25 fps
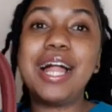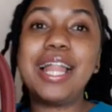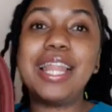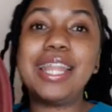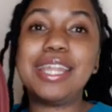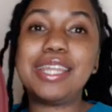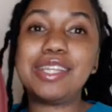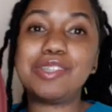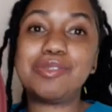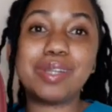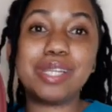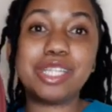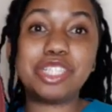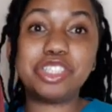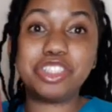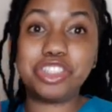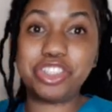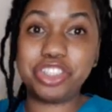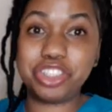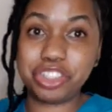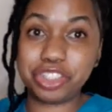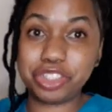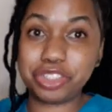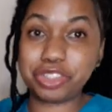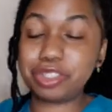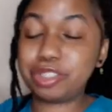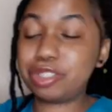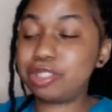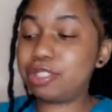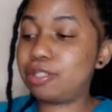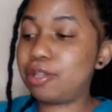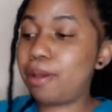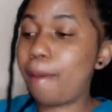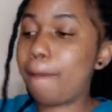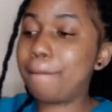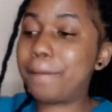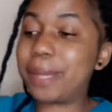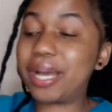literally chilled,
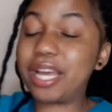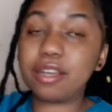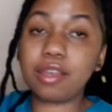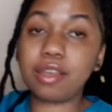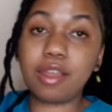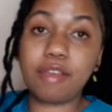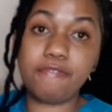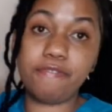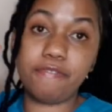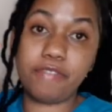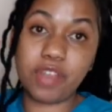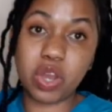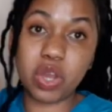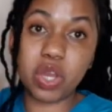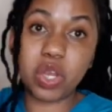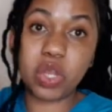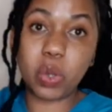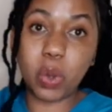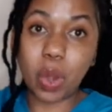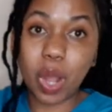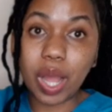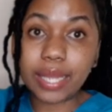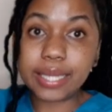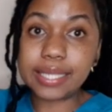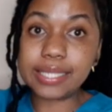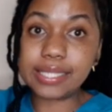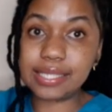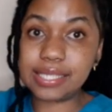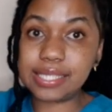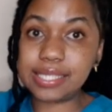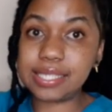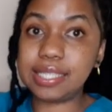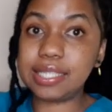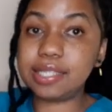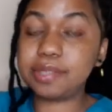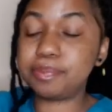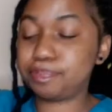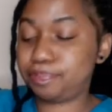but very
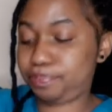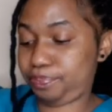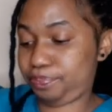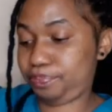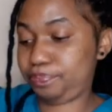quality